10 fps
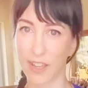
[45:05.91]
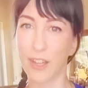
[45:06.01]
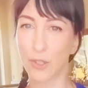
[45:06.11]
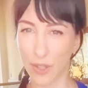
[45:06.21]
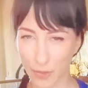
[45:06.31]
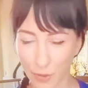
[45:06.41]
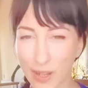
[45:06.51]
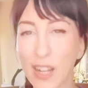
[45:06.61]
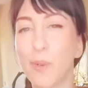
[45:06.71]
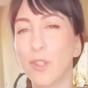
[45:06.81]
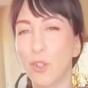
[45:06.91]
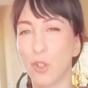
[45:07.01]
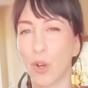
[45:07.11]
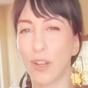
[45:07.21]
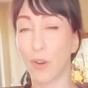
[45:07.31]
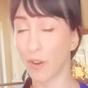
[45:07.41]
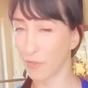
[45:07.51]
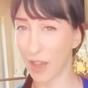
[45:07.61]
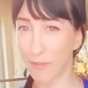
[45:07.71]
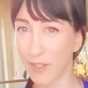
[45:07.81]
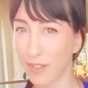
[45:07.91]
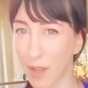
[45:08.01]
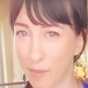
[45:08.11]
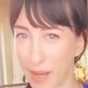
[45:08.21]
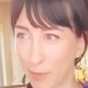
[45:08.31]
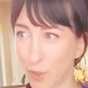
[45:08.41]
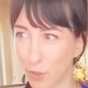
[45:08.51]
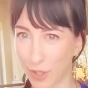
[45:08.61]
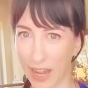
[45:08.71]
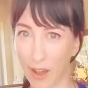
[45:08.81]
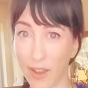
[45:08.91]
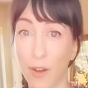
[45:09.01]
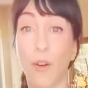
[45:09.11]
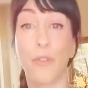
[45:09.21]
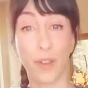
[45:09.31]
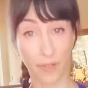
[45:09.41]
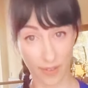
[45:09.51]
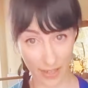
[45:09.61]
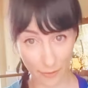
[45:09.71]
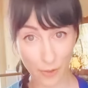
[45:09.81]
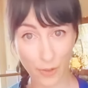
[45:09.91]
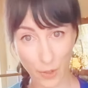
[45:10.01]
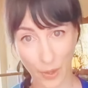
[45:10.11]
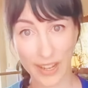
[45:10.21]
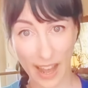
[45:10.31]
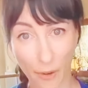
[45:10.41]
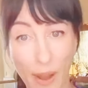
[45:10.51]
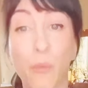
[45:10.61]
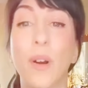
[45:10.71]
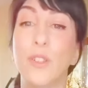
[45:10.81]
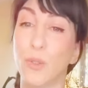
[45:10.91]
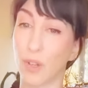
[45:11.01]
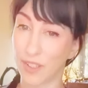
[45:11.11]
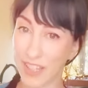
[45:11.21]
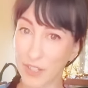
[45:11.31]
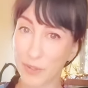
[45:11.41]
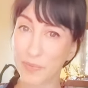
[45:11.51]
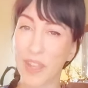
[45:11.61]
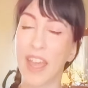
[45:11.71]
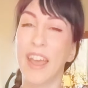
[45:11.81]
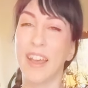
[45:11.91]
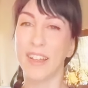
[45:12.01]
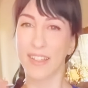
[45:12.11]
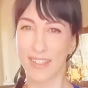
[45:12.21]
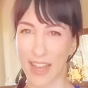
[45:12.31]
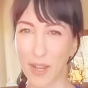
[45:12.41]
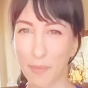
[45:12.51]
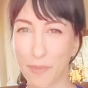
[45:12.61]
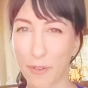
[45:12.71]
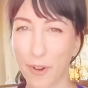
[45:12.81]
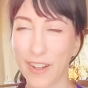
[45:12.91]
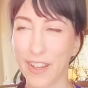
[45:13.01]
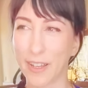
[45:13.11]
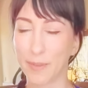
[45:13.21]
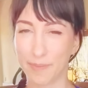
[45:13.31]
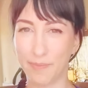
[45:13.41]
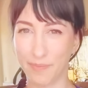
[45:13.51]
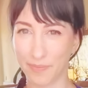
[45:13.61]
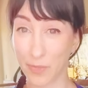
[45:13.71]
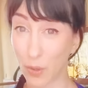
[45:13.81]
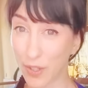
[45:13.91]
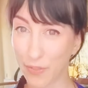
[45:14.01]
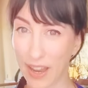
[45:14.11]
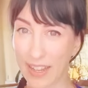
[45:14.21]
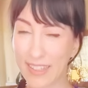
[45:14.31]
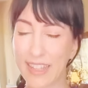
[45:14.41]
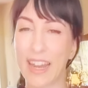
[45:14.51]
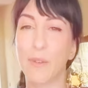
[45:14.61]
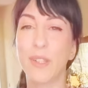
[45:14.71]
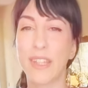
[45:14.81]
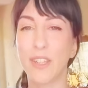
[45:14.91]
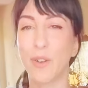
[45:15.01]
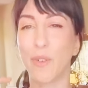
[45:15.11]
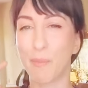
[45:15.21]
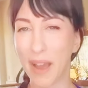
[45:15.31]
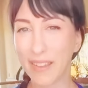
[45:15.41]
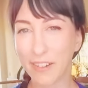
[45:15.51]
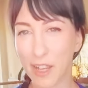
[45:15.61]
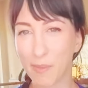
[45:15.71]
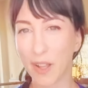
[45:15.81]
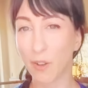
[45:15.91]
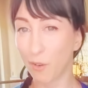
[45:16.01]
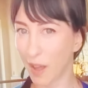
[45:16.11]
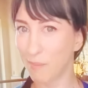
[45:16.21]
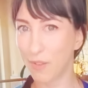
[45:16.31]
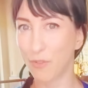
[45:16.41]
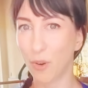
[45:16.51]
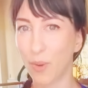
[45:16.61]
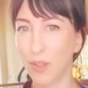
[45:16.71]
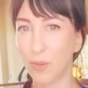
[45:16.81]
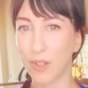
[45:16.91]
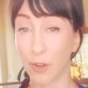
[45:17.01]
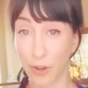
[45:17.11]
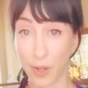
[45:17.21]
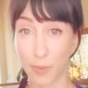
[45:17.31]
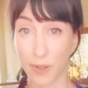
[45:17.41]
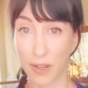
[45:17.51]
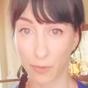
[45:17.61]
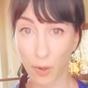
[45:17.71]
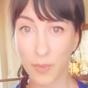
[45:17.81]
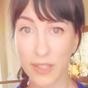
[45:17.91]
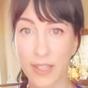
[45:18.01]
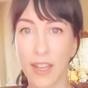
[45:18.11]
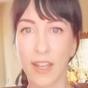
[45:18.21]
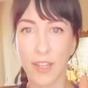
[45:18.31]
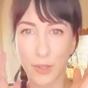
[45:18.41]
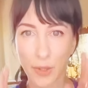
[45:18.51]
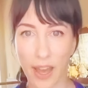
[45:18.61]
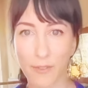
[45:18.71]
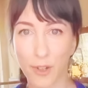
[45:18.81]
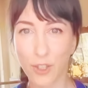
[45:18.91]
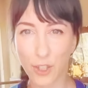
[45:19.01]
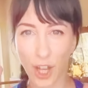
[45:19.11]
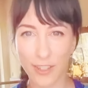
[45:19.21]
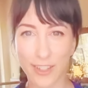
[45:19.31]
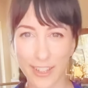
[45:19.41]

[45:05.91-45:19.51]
So if you really want to join, or if you haven't been able to join now, or if you join now and want to continue, sign up for the notify list and I will send you a reminder email right before we do the early bird enrollments, so you have a good shot